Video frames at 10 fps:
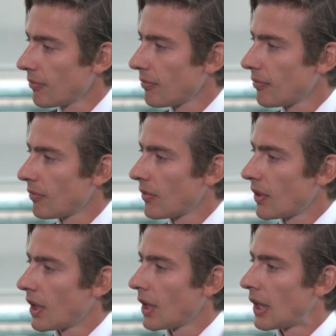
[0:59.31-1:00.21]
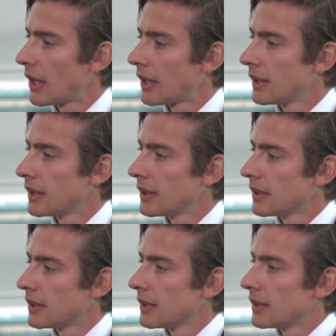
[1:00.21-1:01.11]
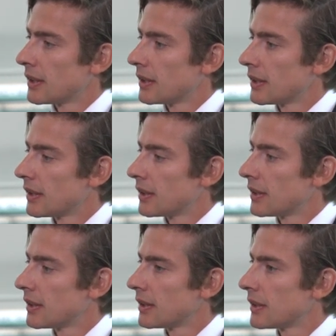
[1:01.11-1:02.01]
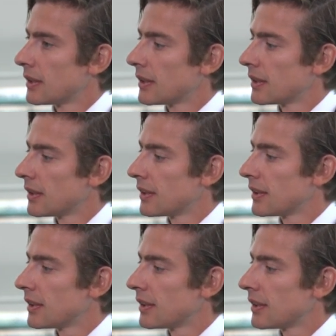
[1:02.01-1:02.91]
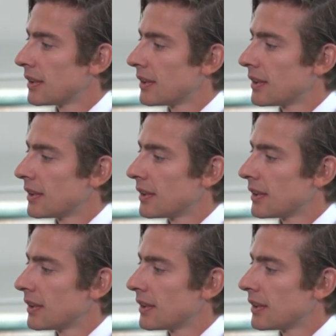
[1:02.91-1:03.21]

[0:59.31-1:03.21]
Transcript: No words are spoken by the person on screen.